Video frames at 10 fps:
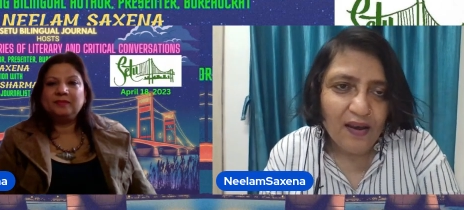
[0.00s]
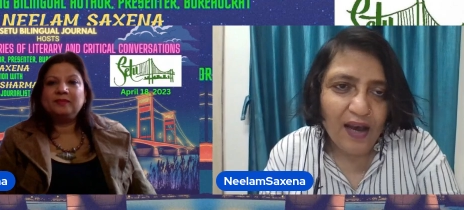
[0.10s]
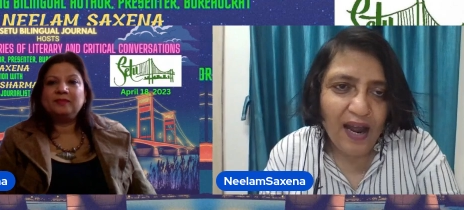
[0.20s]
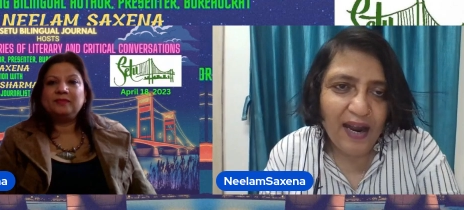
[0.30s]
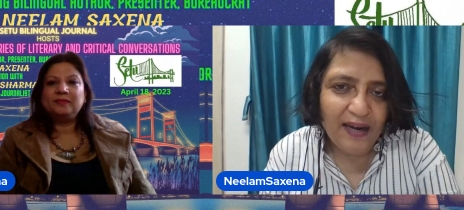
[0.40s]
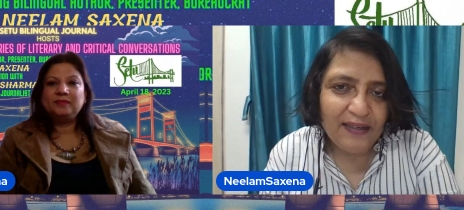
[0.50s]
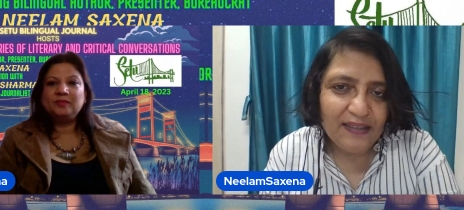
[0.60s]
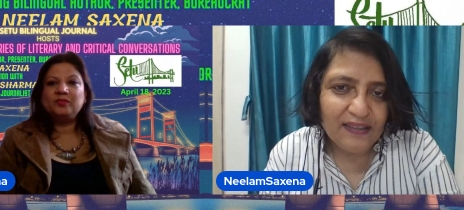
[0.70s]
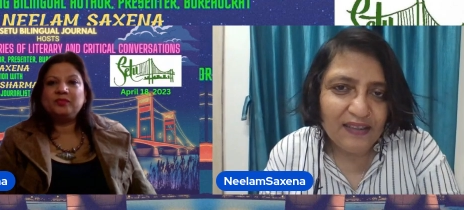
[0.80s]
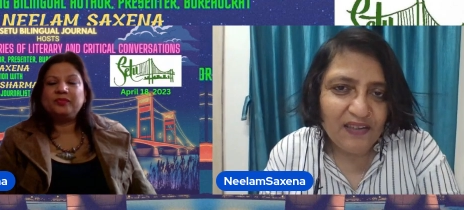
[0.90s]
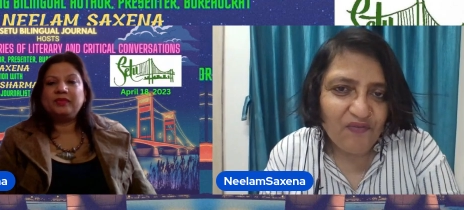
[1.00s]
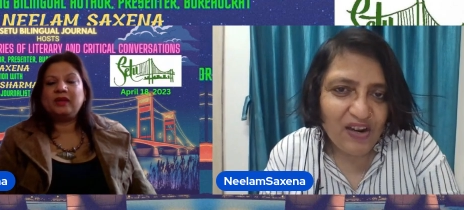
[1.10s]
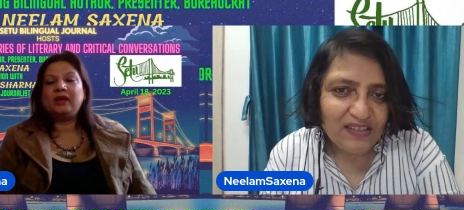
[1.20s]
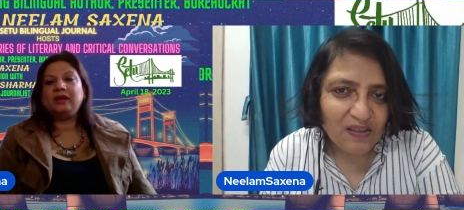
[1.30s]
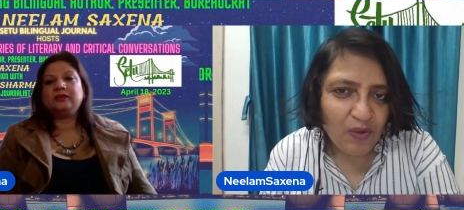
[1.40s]
Speaker 1: And uh, in
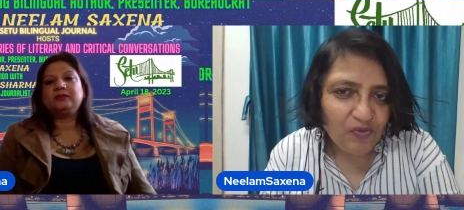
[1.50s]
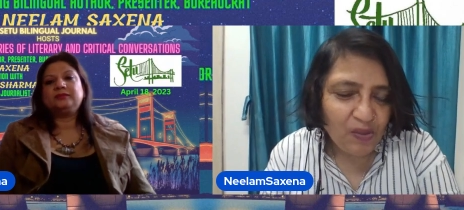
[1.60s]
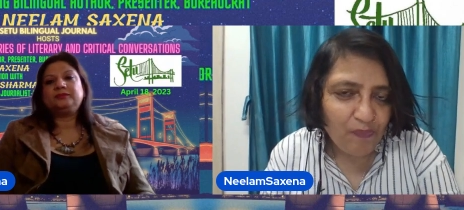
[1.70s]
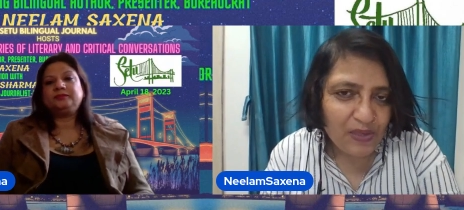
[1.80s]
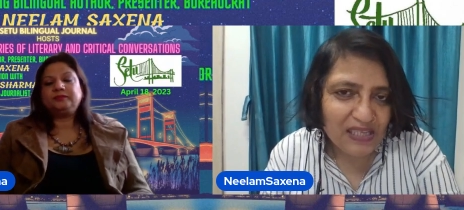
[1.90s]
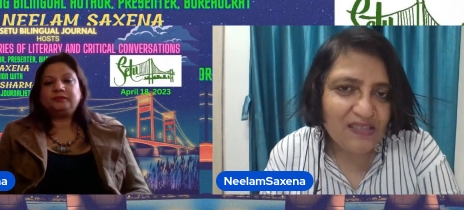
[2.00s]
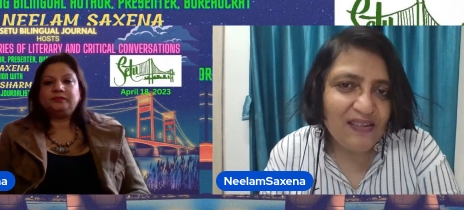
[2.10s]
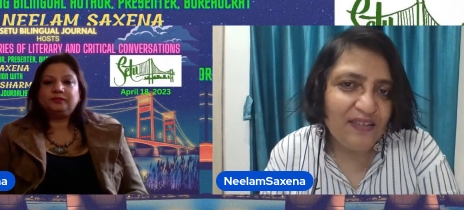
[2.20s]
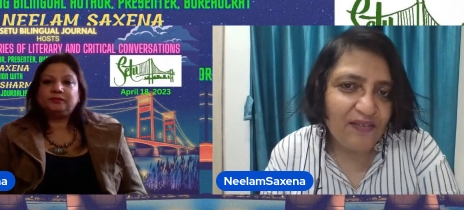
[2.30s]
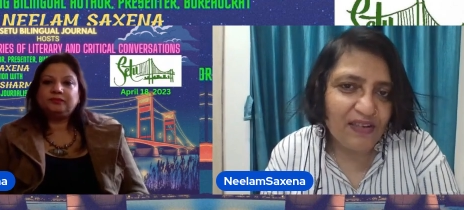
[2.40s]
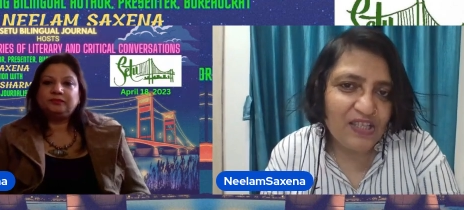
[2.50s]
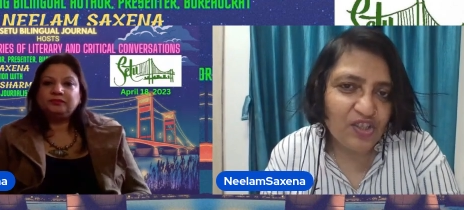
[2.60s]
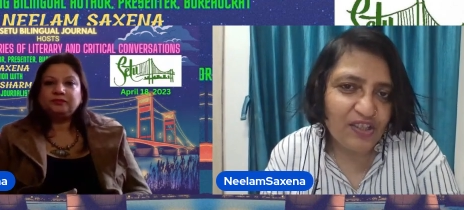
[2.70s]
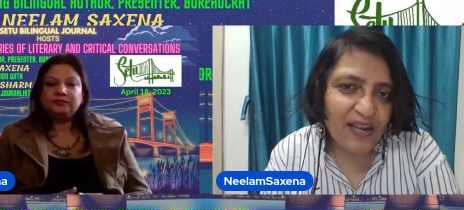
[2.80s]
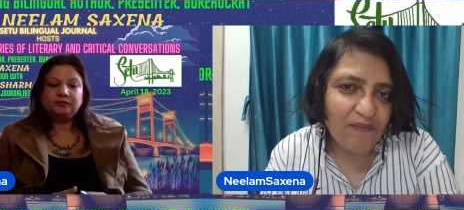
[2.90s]
fact, some of the best
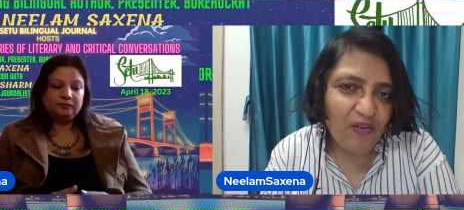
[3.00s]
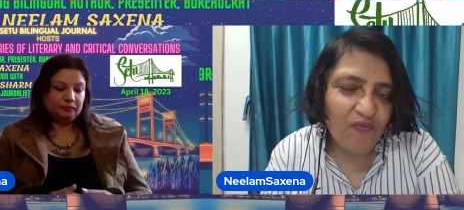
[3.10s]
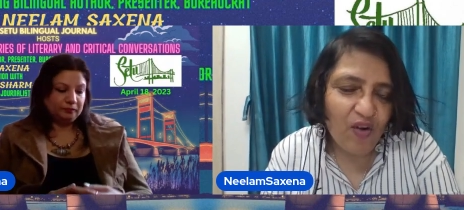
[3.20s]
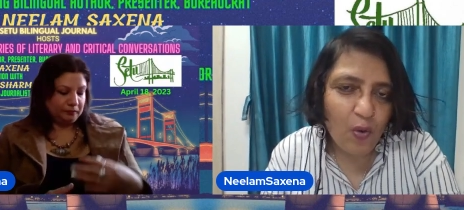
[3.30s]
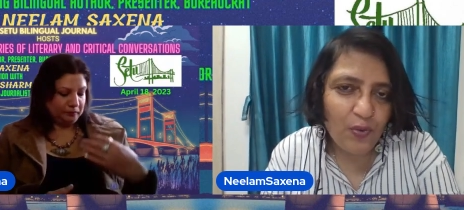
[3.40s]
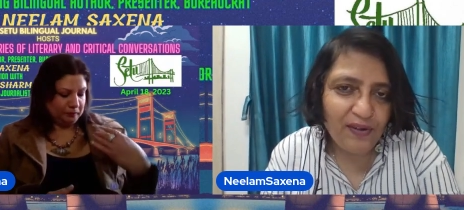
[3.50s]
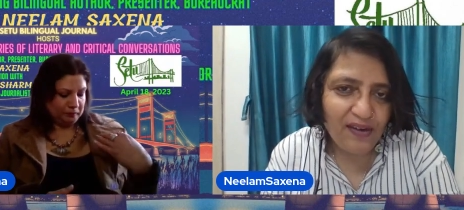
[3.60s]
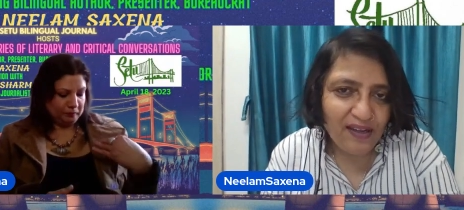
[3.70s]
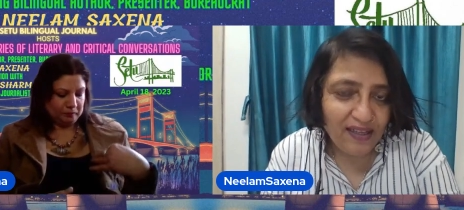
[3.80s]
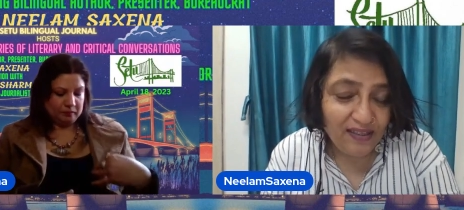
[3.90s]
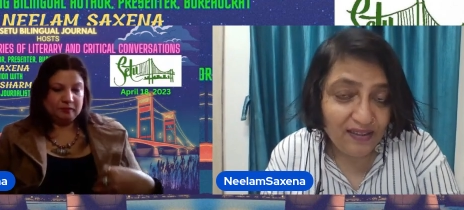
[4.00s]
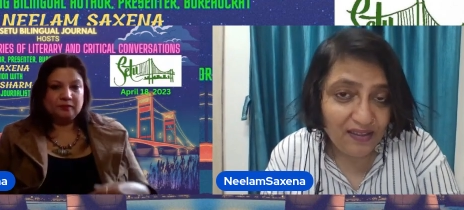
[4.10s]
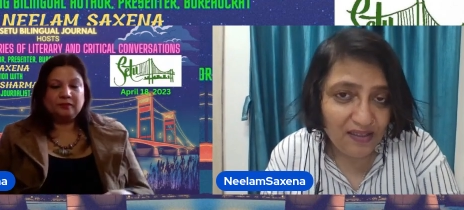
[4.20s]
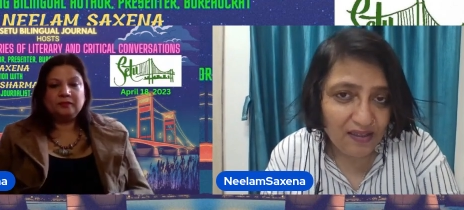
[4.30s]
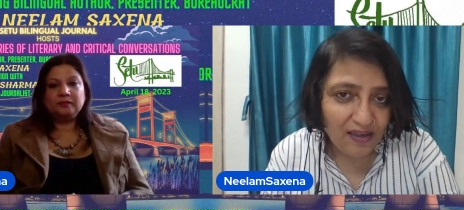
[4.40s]
literature can be found in
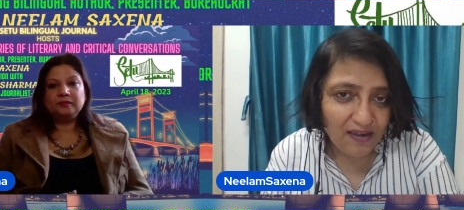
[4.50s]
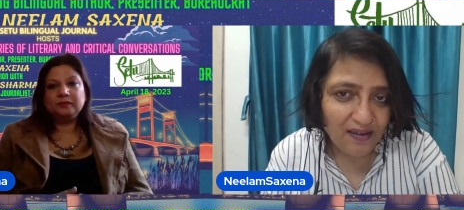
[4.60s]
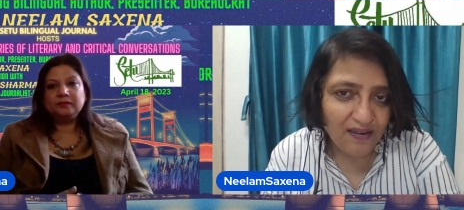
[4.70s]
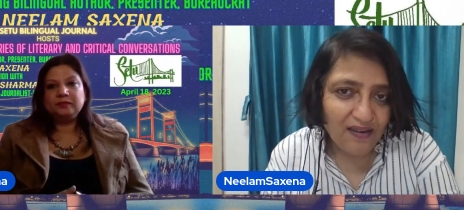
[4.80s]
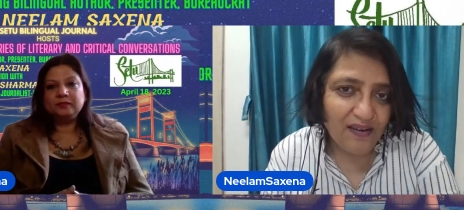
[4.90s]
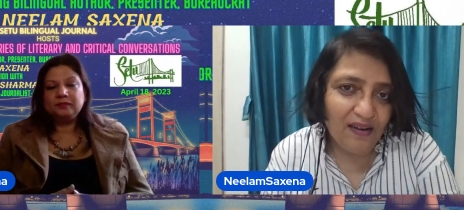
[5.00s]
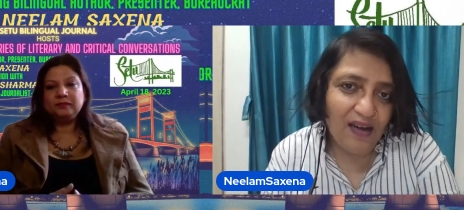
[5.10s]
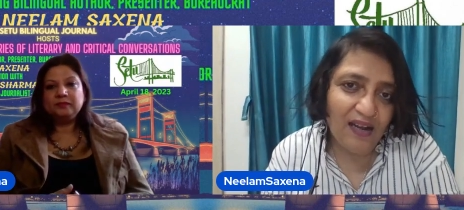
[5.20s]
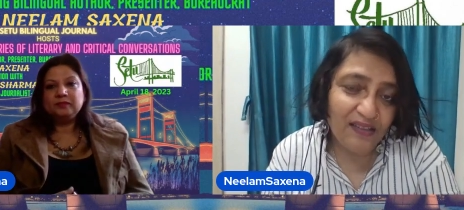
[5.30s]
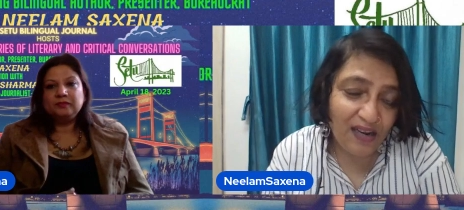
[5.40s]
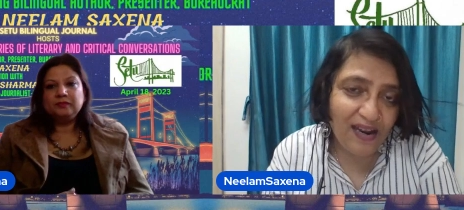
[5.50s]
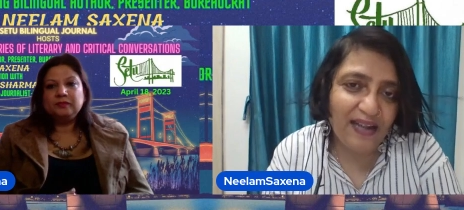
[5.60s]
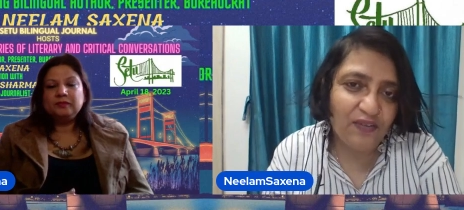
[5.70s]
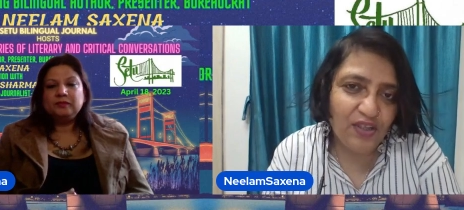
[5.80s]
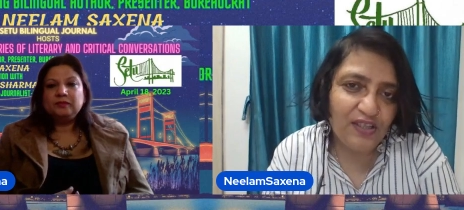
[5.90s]
uh, other
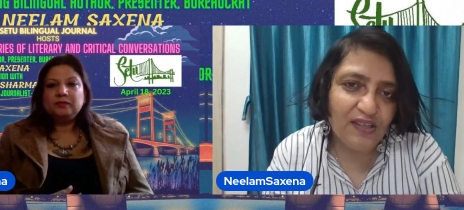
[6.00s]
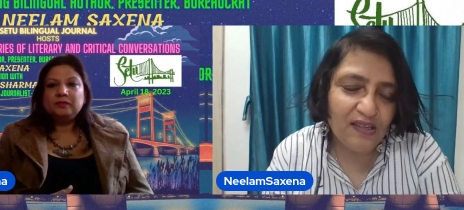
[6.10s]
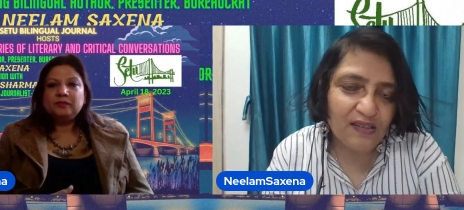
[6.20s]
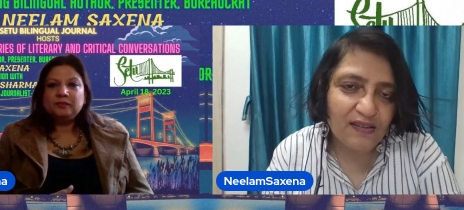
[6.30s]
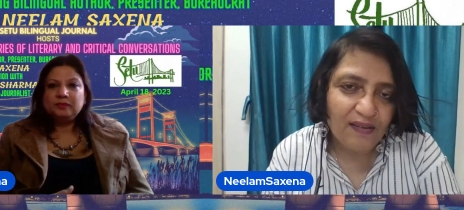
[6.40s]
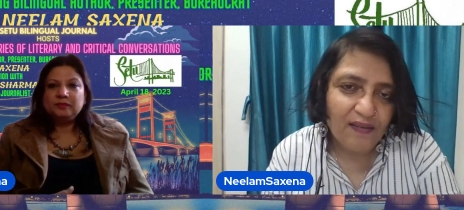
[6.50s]
languages.